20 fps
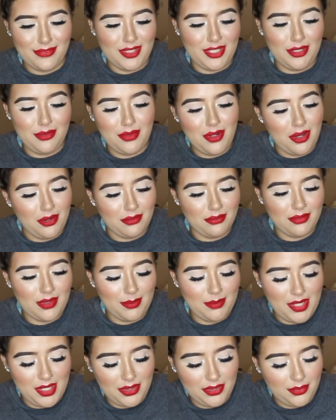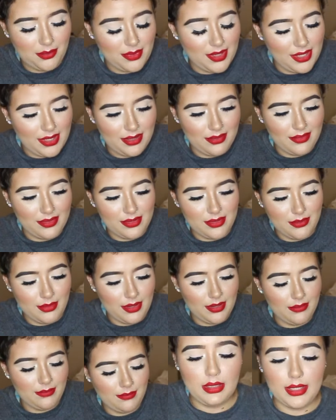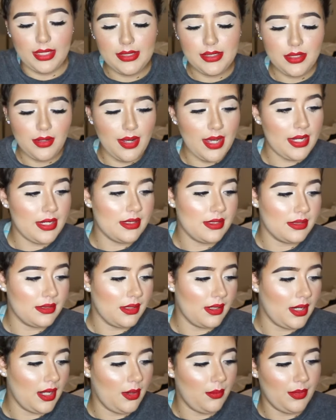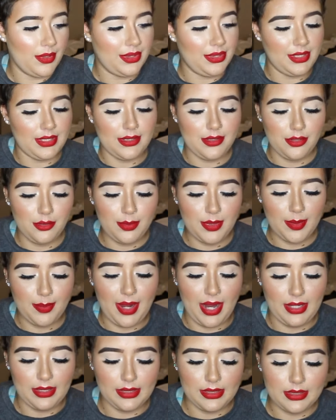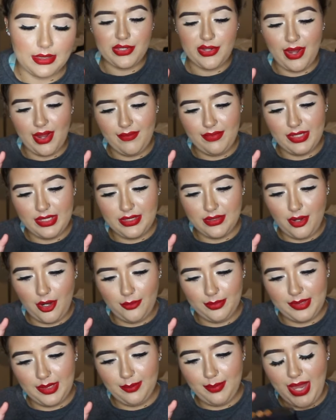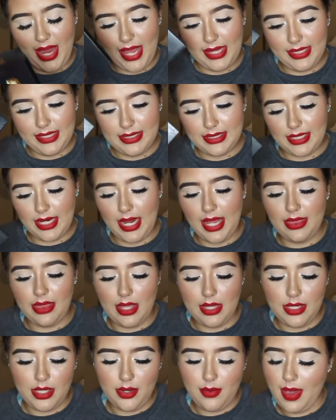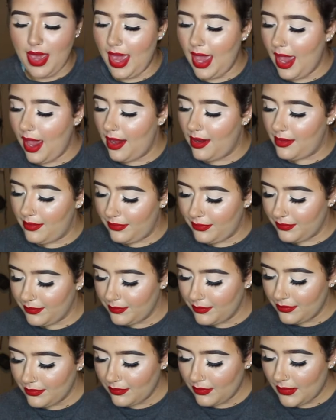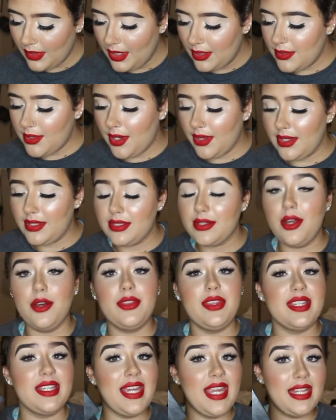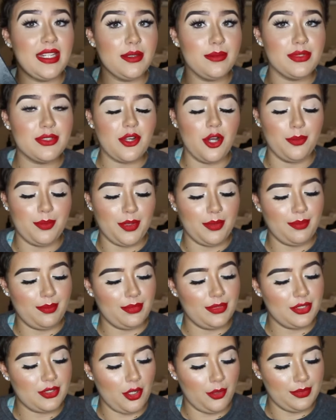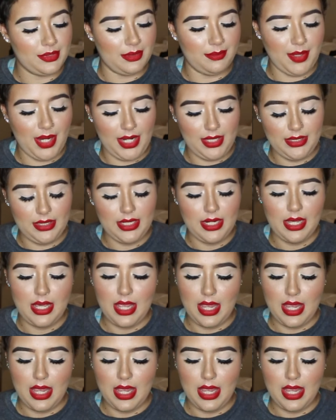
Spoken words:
No, I'm not throwing any of this away. Let's go ahead and start out with the two big palettes. So you have the sculpting palette, and then you have, sorry, this is called the Kingdom sculpting palette.